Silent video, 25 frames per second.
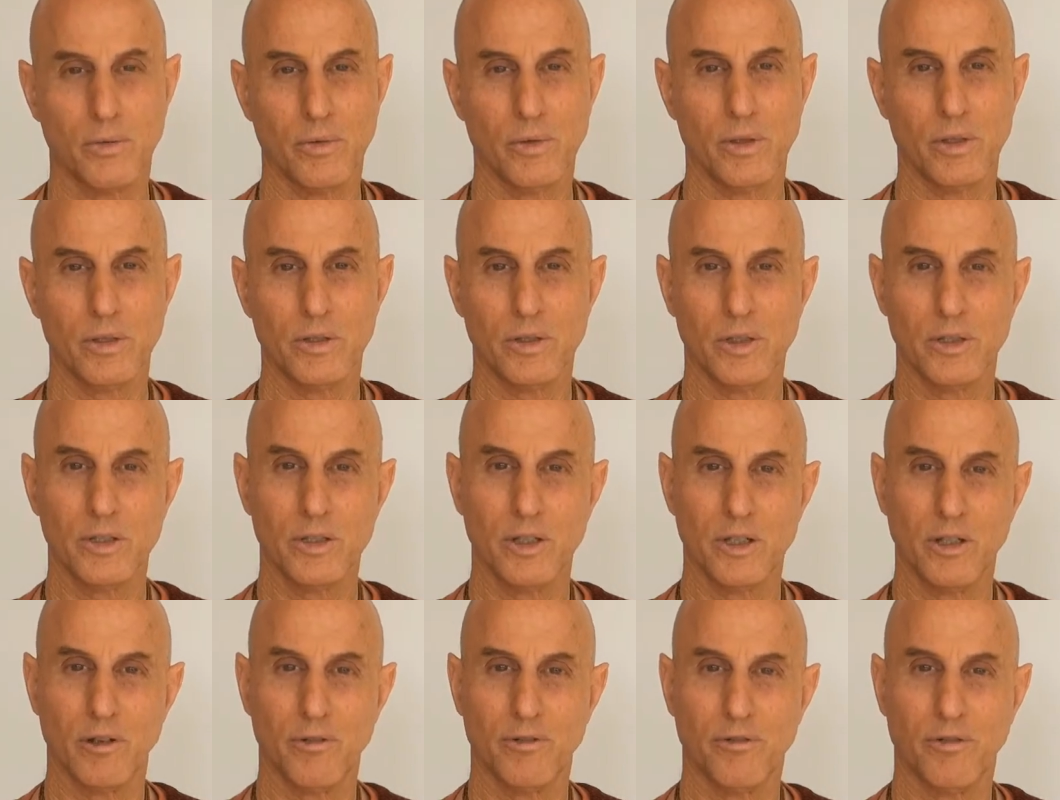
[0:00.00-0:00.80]
this is
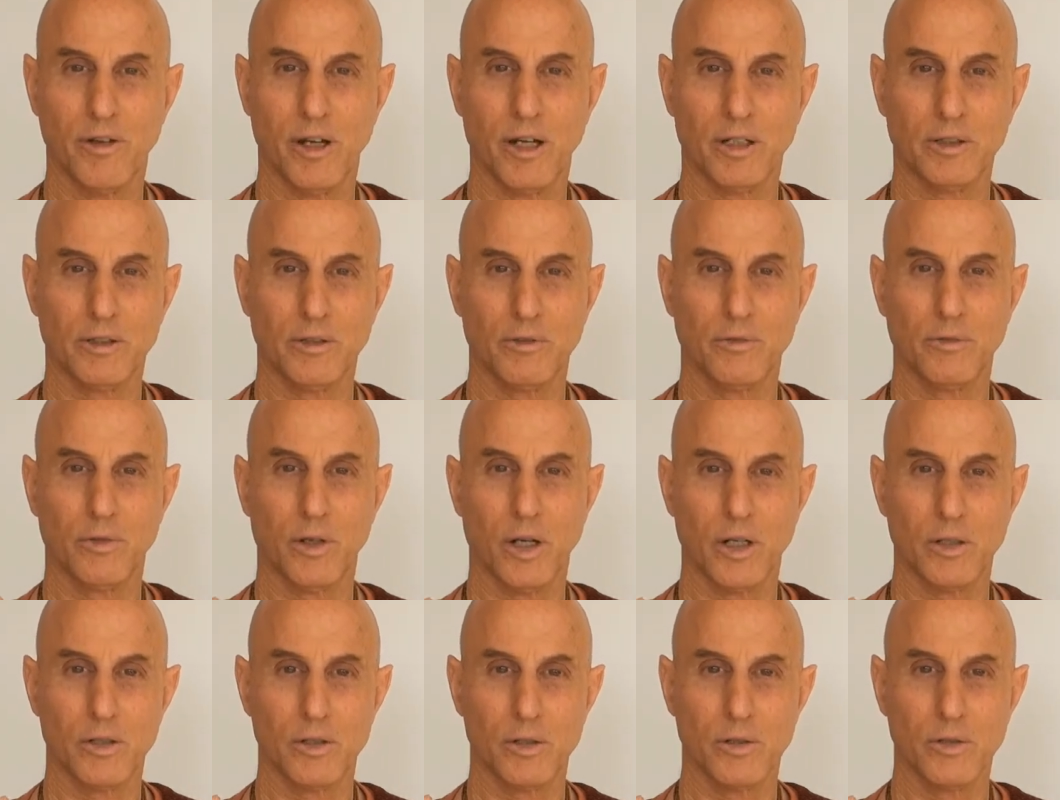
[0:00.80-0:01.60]
the effect of
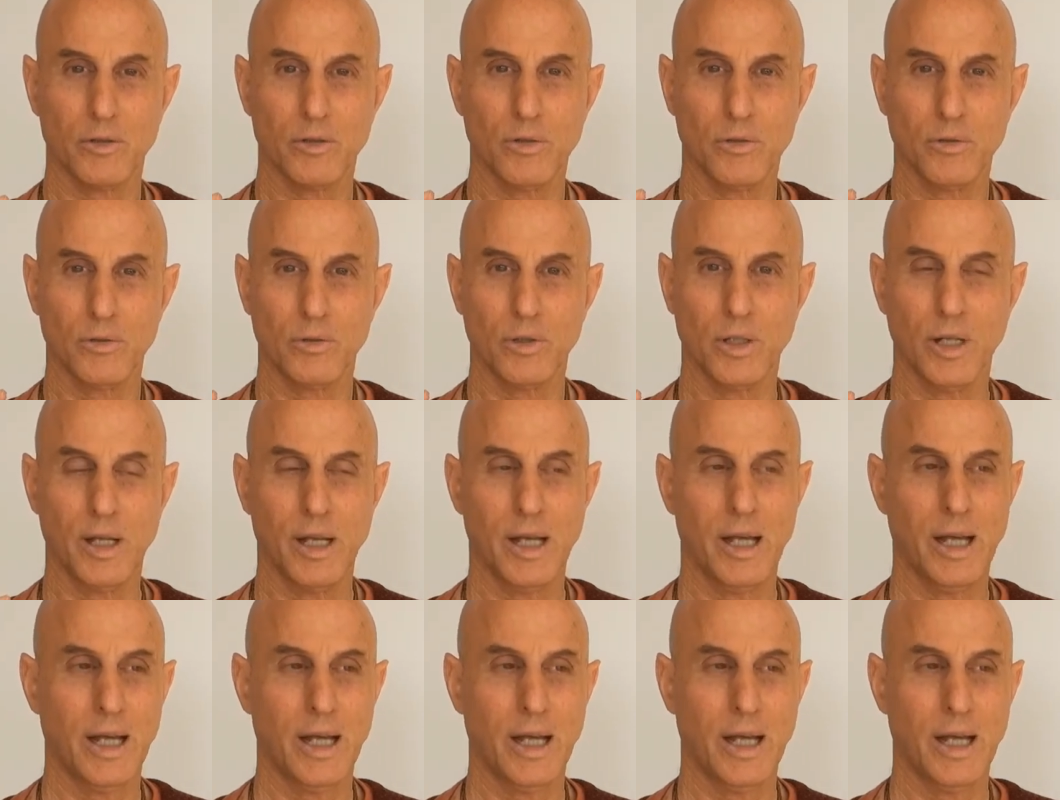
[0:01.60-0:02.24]
Rajagun,